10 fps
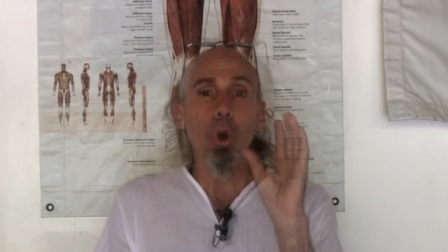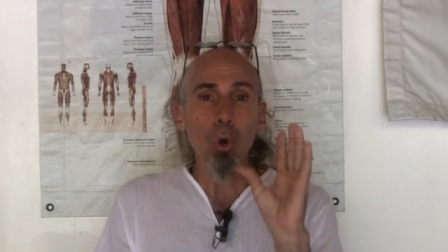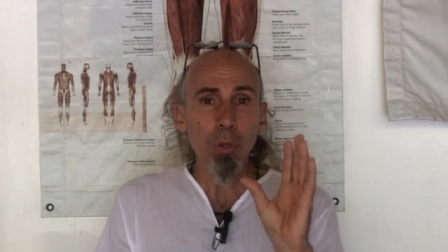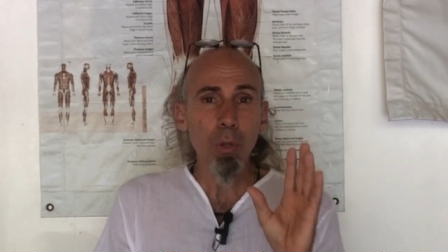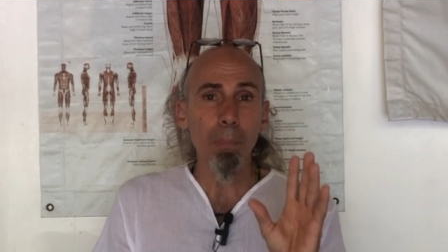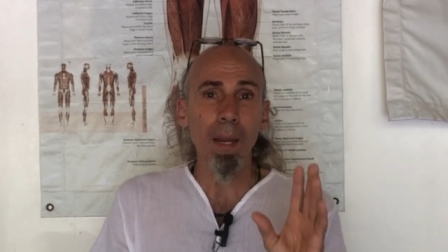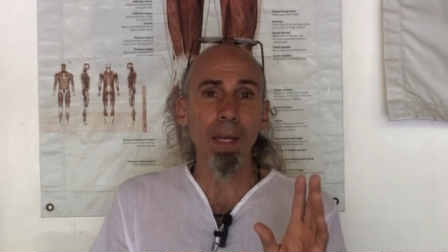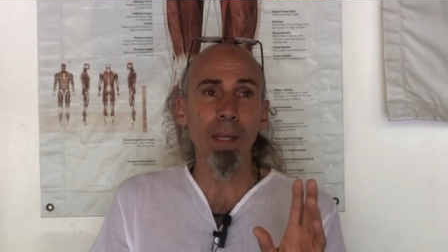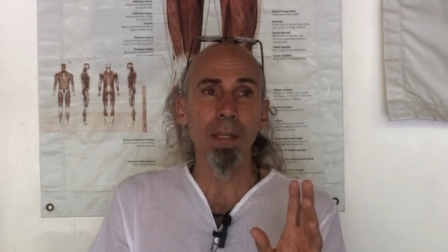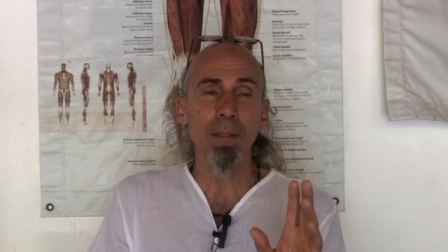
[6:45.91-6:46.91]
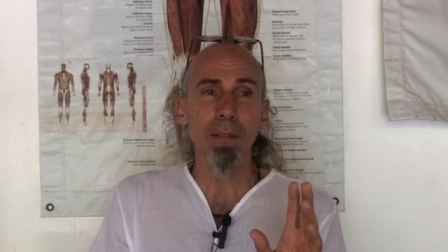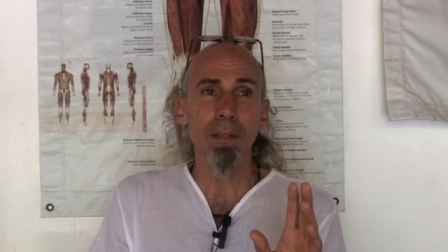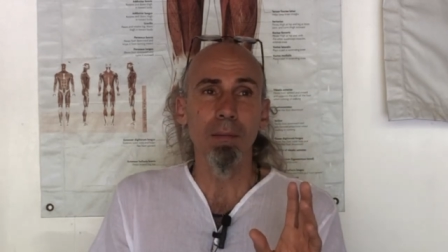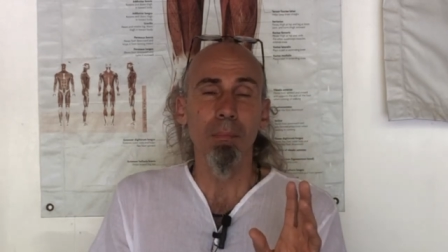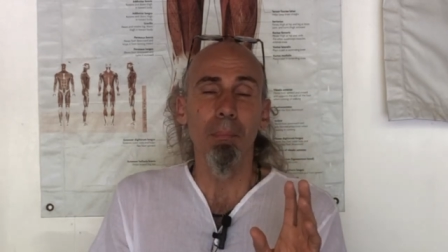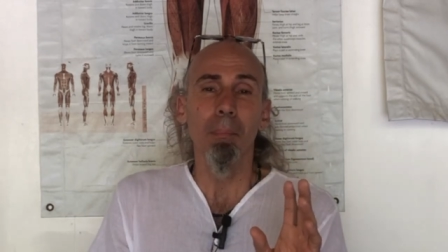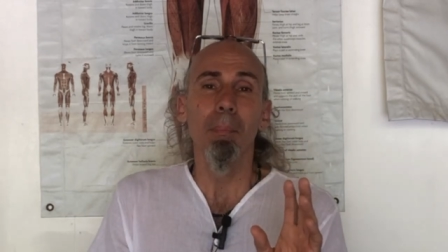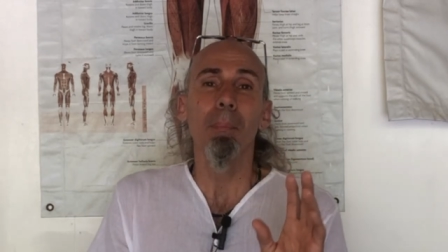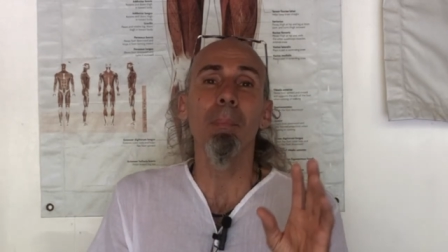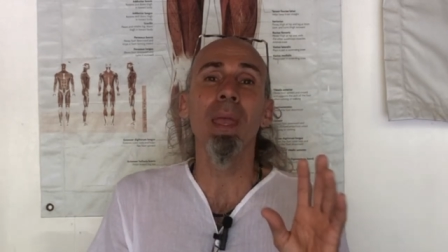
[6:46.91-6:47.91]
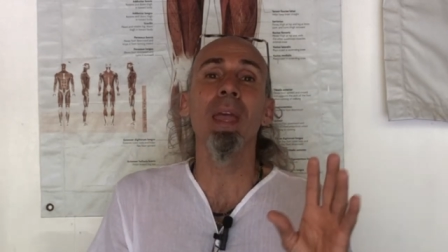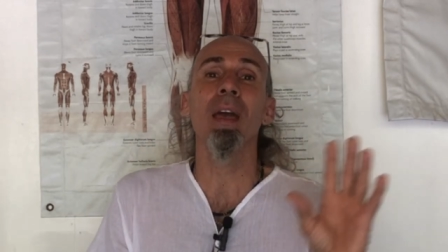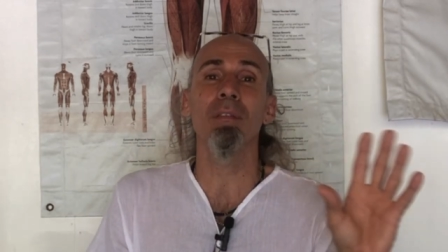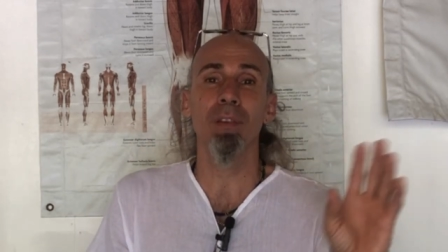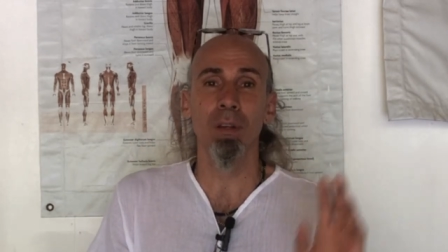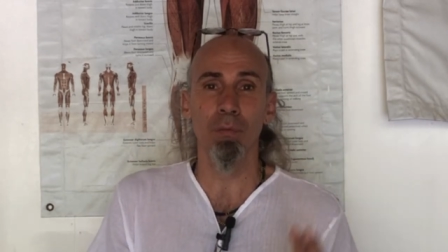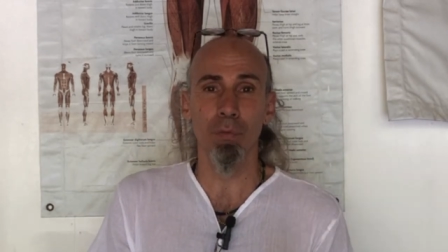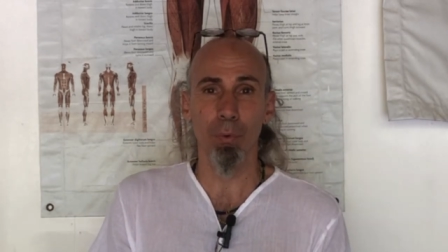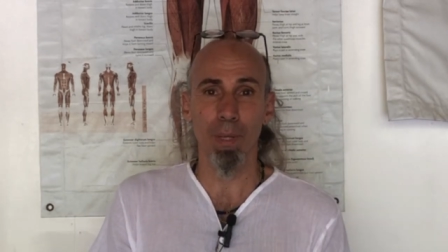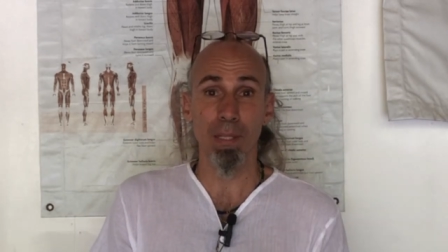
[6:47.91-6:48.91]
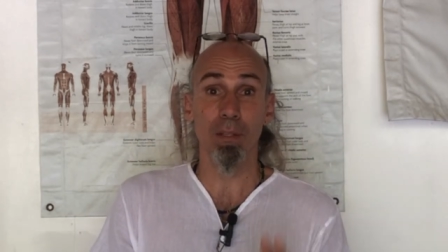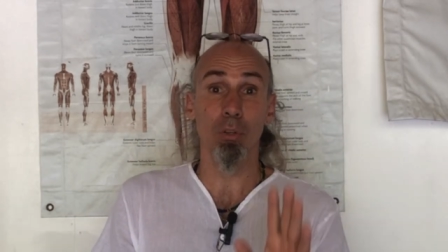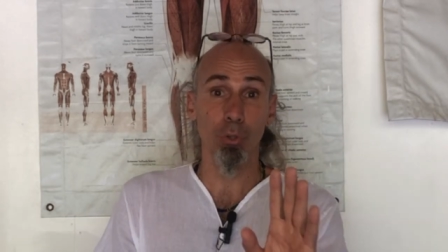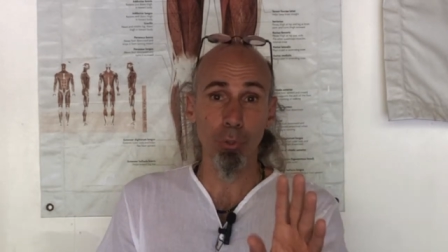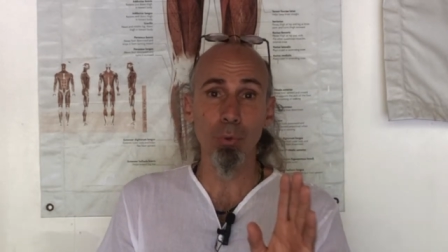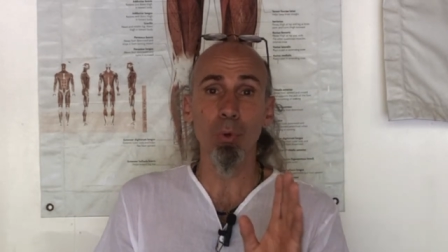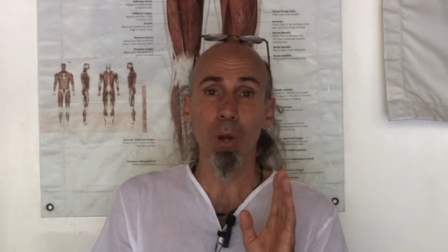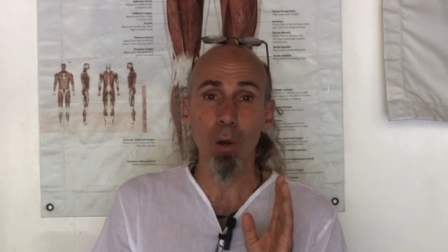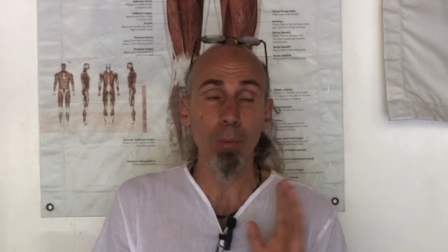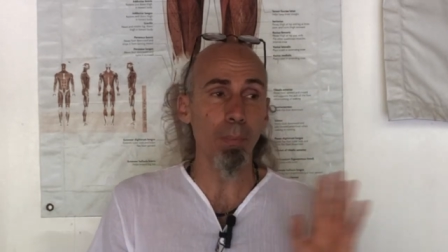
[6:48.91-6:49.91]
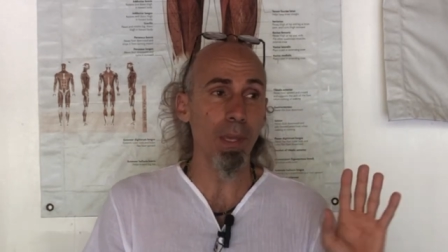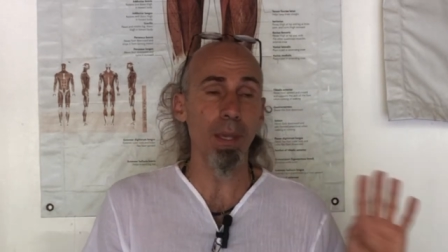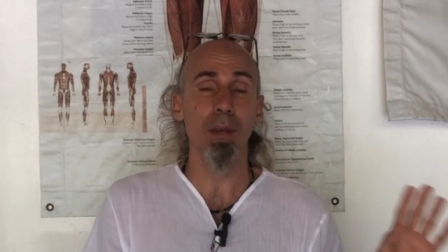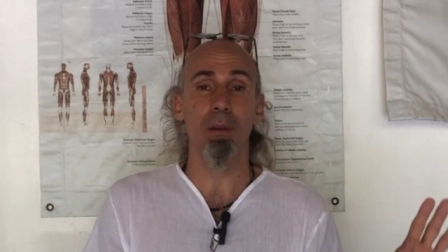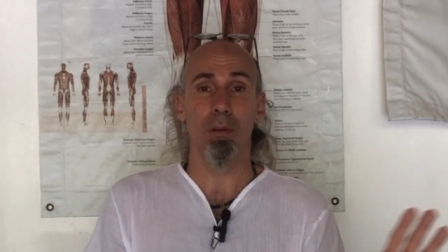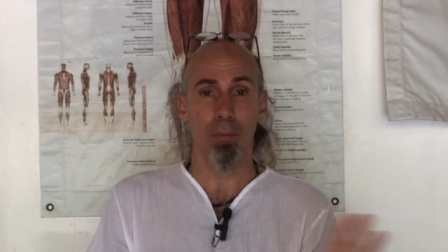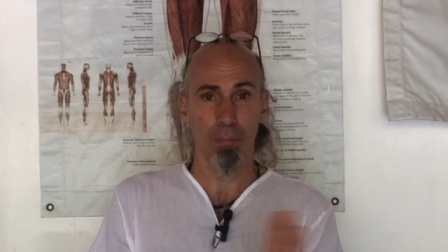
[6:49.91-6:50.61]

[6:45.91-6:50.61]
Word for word: All the planets may have an influence on you, on me, and